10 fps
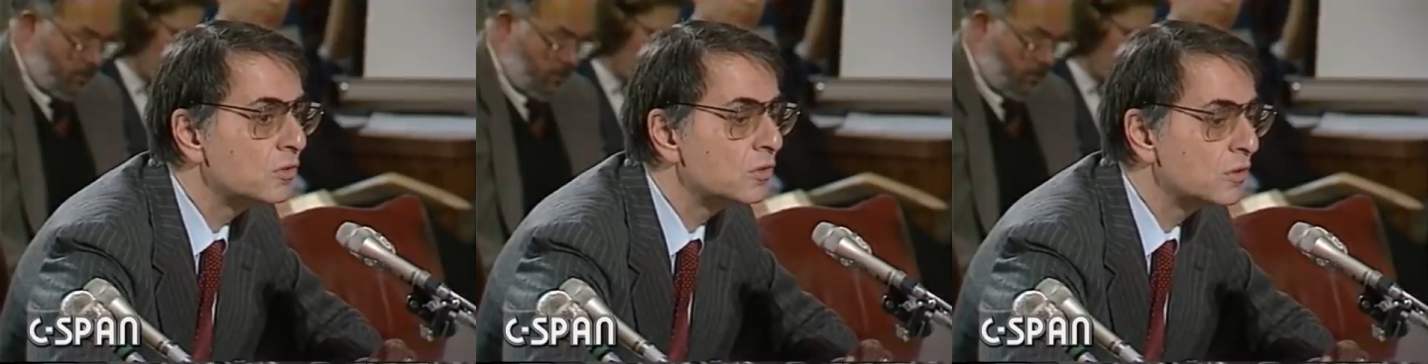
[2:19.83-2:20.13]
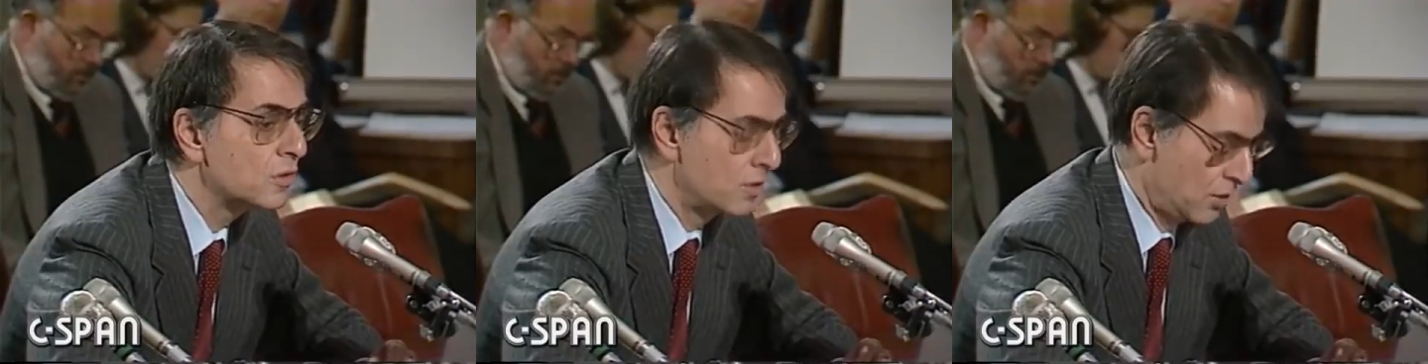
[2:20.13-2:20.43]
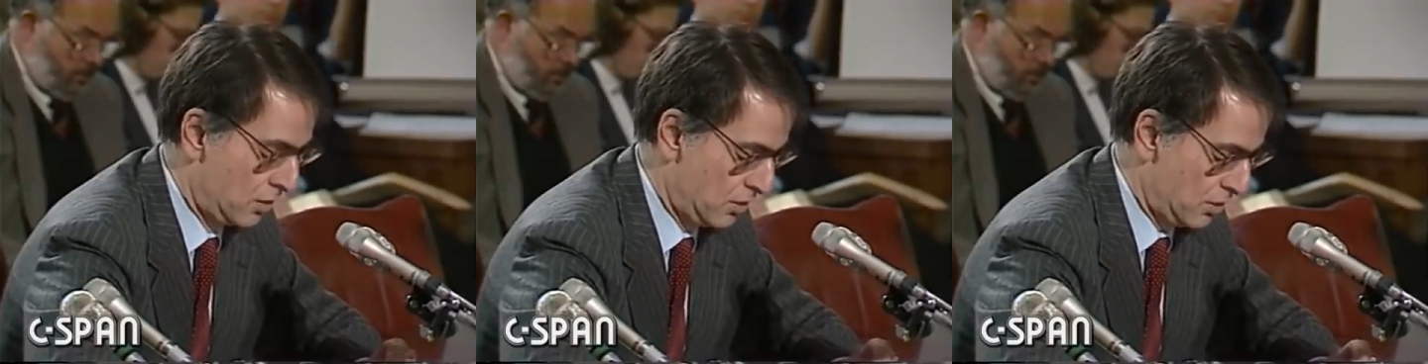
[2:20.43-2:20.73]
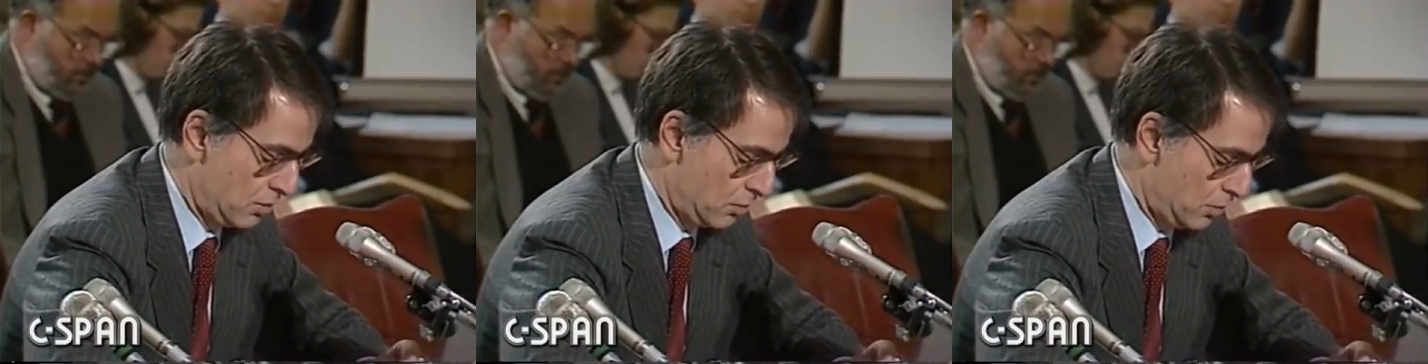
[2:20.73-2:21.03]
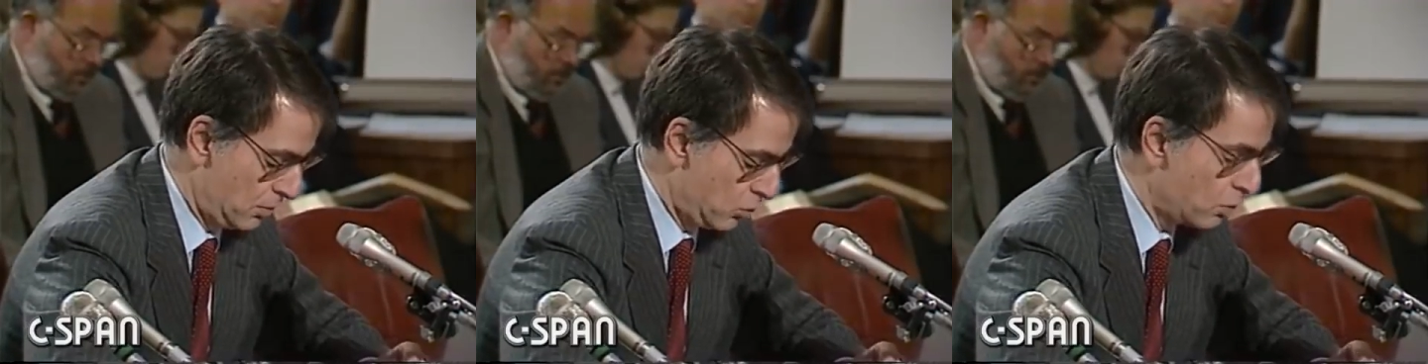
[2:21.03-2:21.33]
It
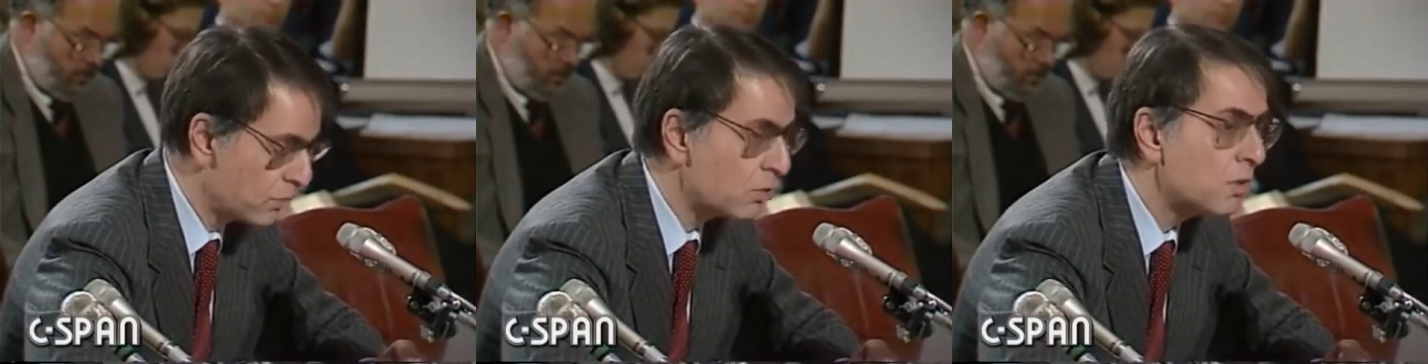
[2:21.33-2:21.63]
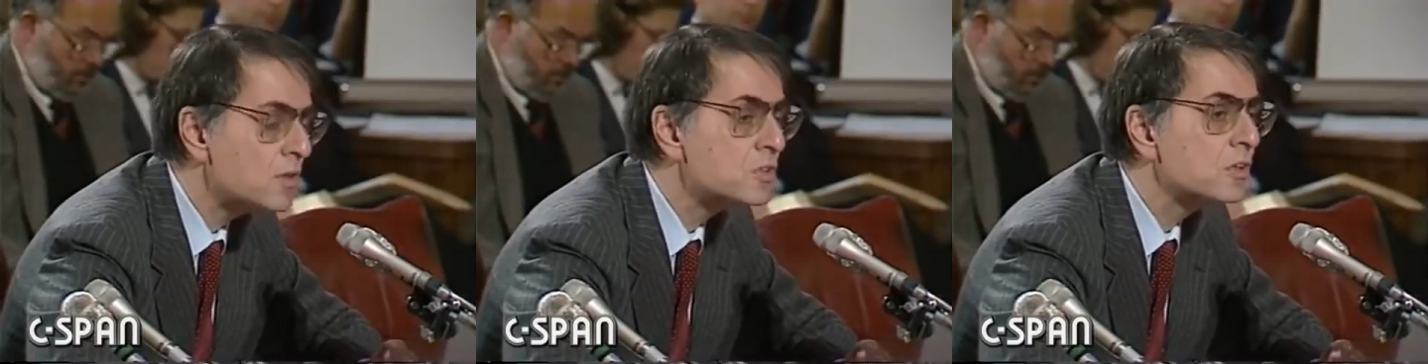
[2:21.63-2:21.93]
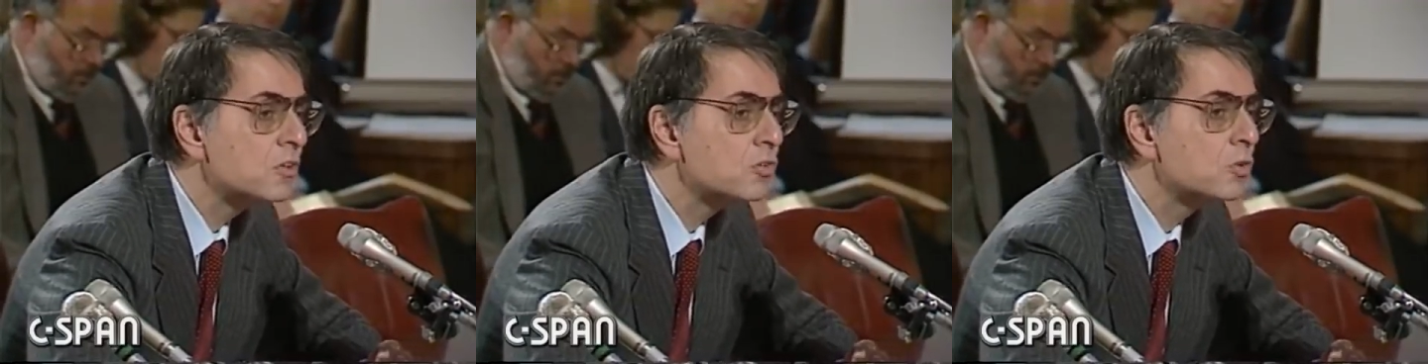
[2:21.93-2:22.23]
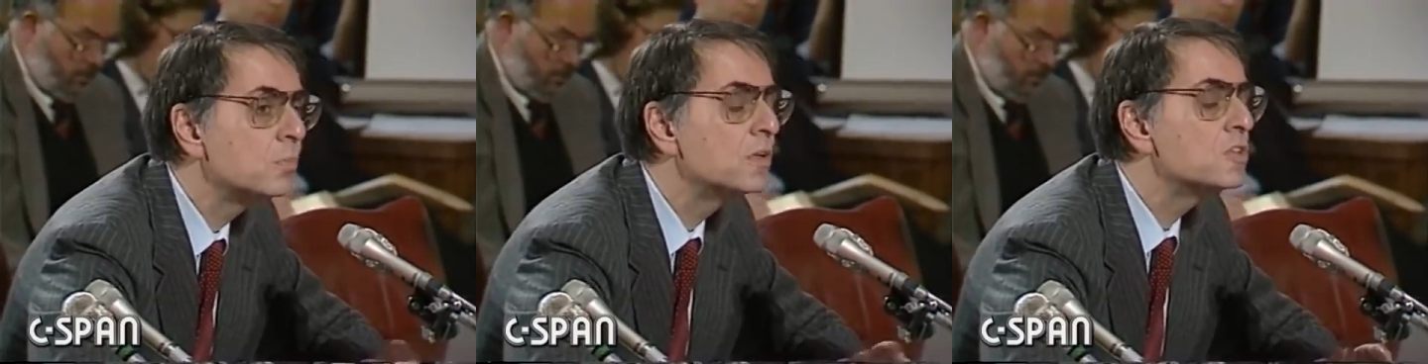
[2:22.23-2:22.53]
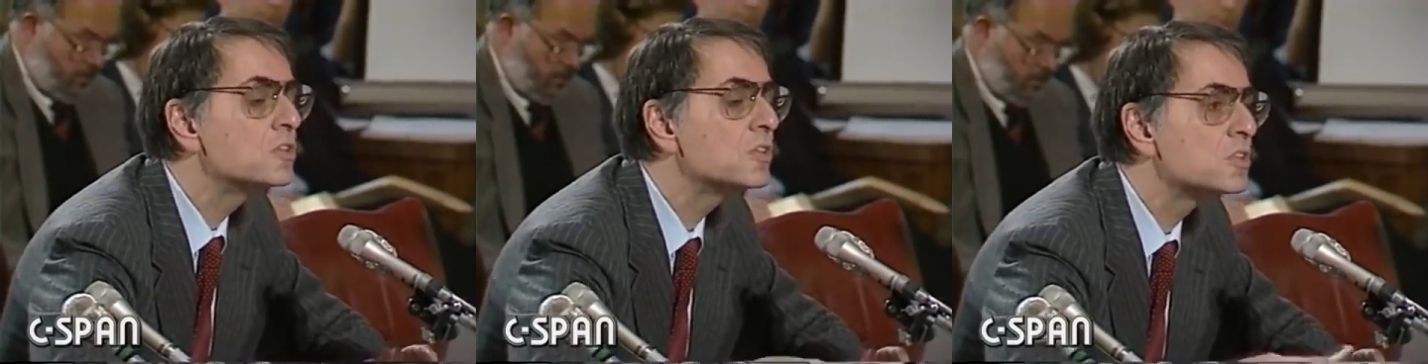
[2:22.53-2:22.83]
may be an overgrazing issue, but
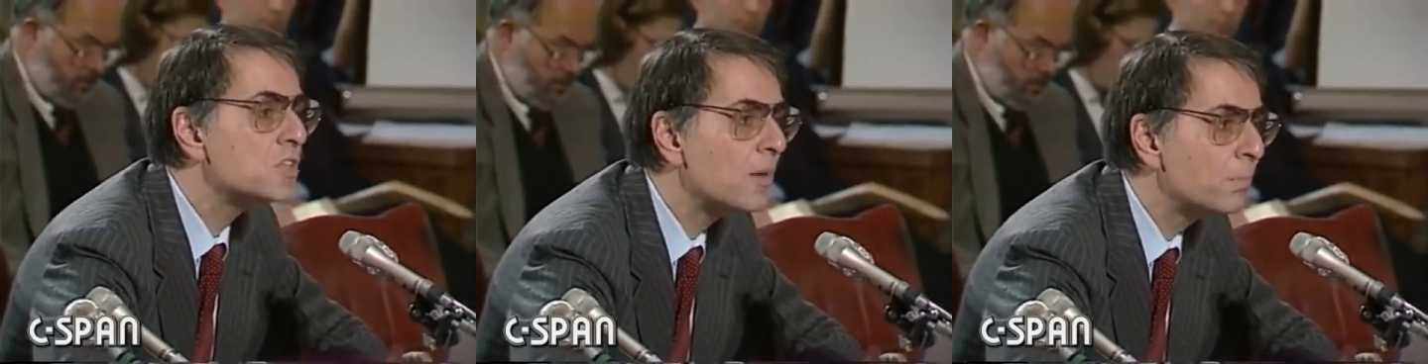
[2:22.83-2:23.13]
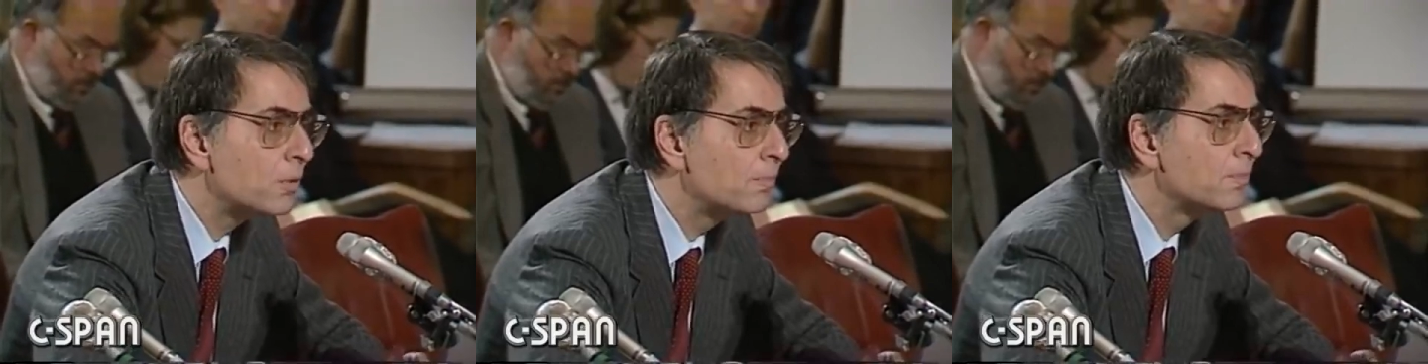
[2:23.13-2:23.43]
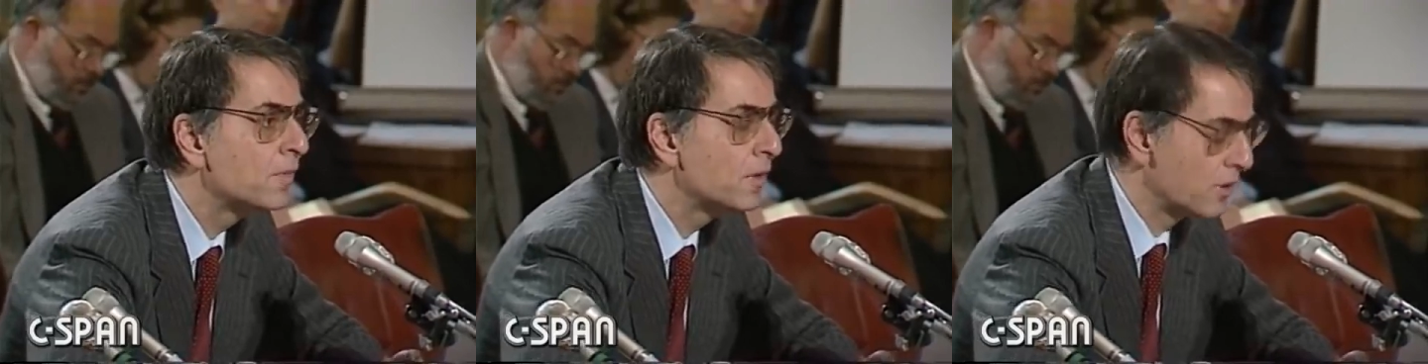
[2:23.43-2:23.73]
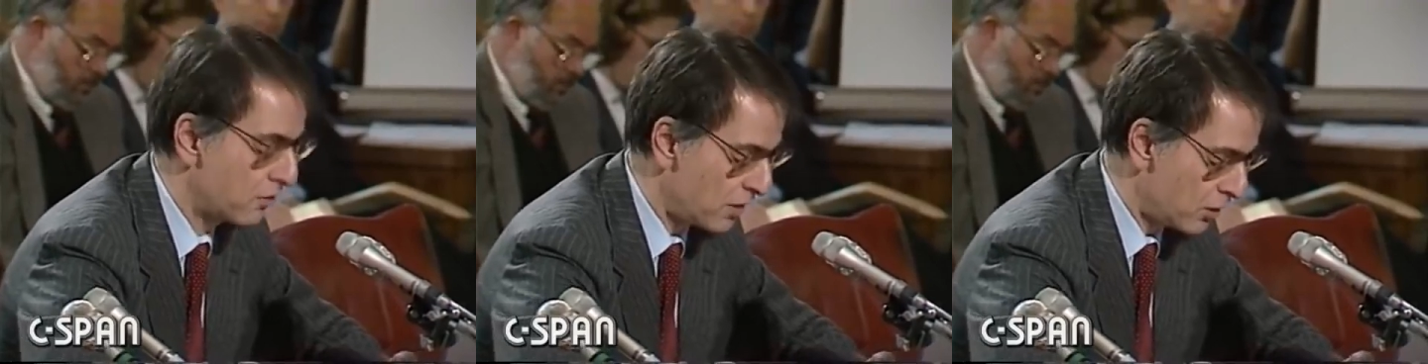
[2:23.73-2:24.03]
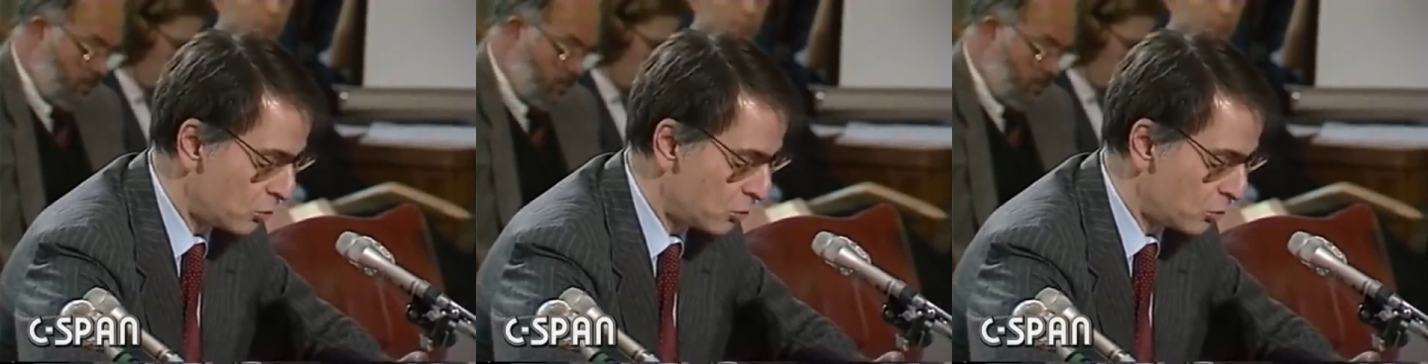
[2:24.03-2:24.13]
is an example of how